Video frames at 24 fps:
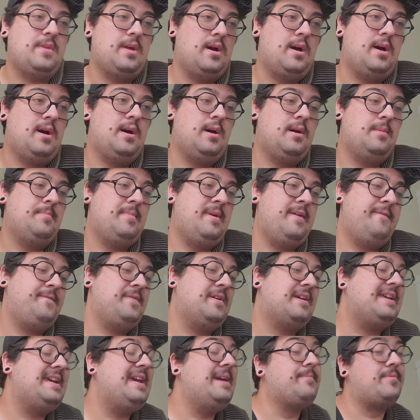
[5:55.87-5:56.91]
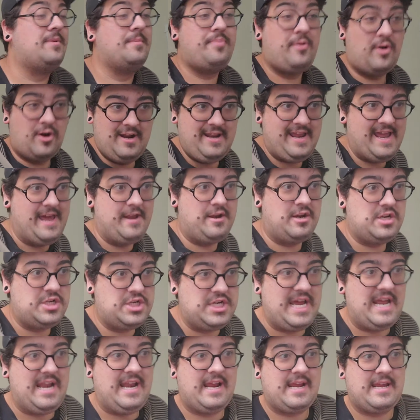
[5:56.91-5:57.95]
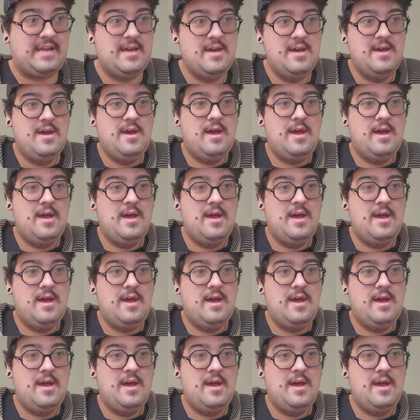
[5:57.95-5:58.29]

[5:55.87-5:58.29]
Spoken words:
If you keep the party energetic,